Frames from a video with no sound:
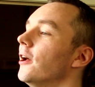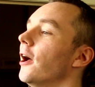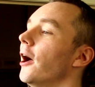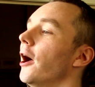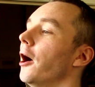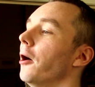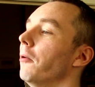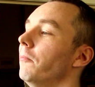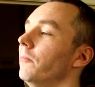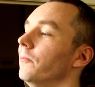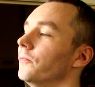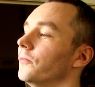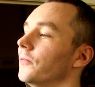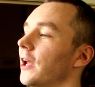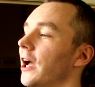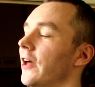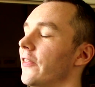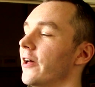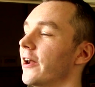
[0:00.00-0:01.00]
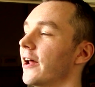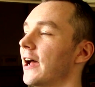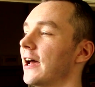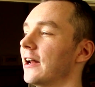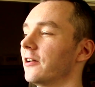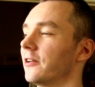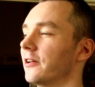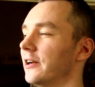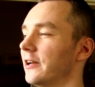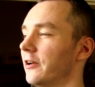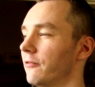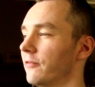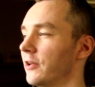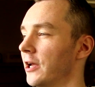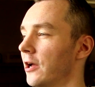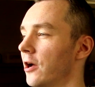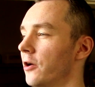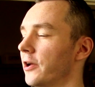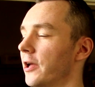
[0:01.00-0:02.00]
And then I had an idea of
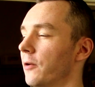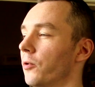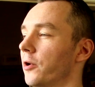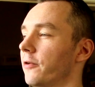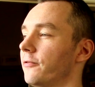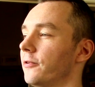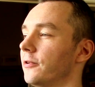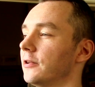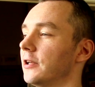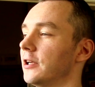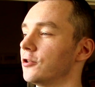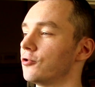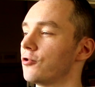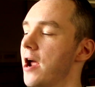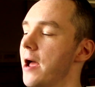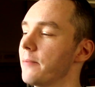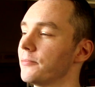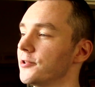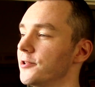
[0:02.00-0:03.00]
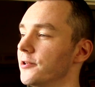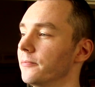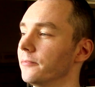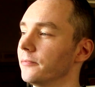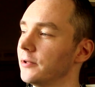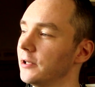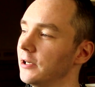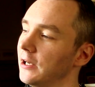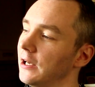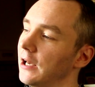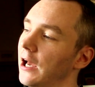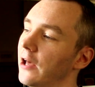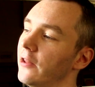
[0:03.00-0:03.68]
like, okay, what if it traps them,